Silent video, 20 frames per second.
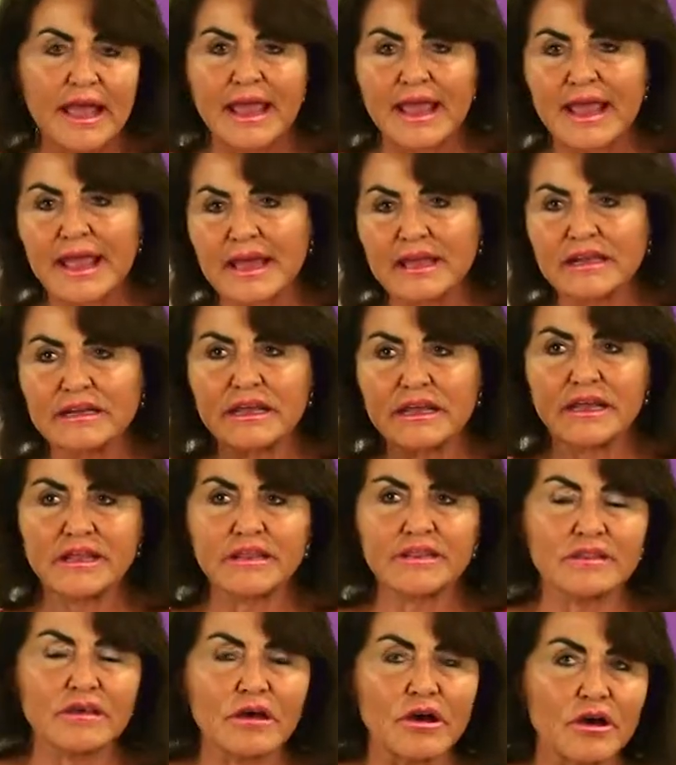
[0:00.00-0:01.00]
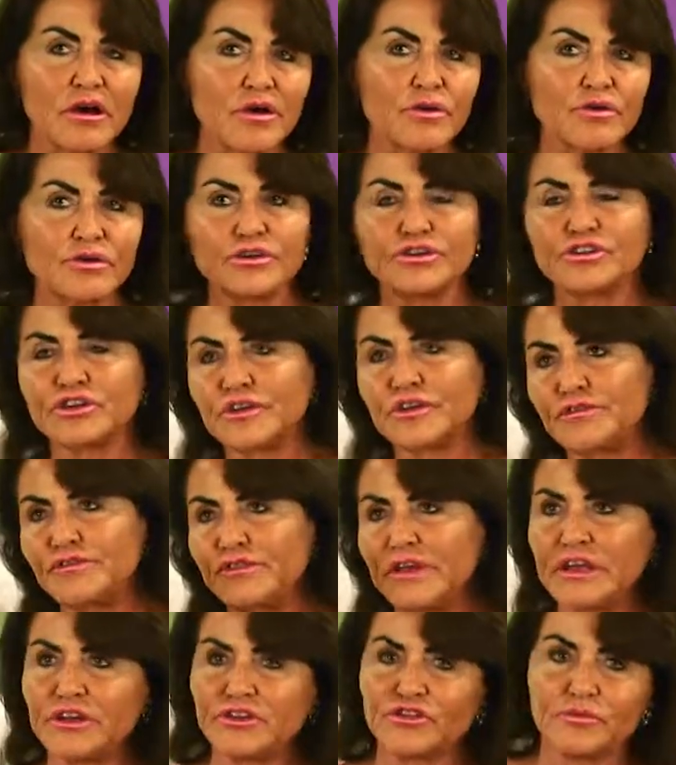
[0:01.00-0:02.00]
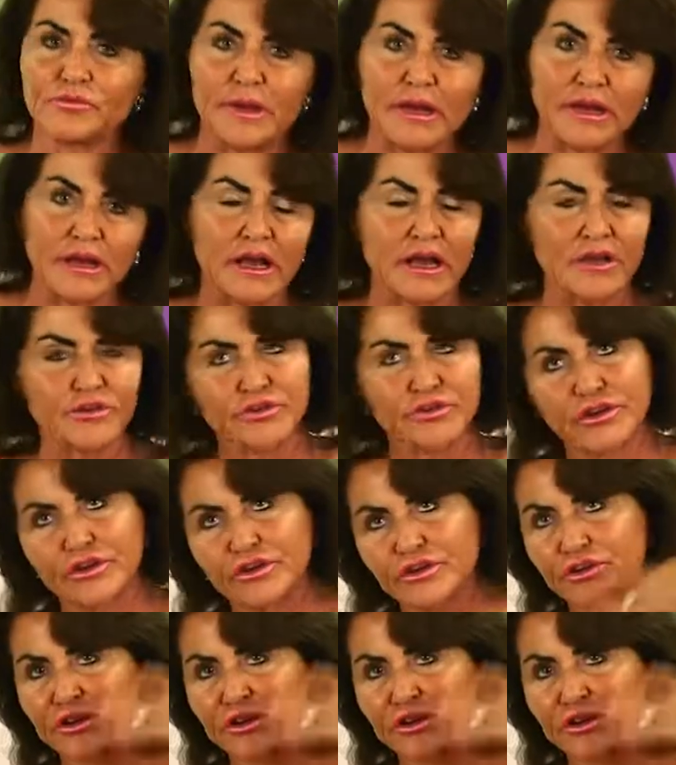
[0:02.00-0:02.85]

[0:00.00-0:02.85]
and oh, you should feed your mitochondria.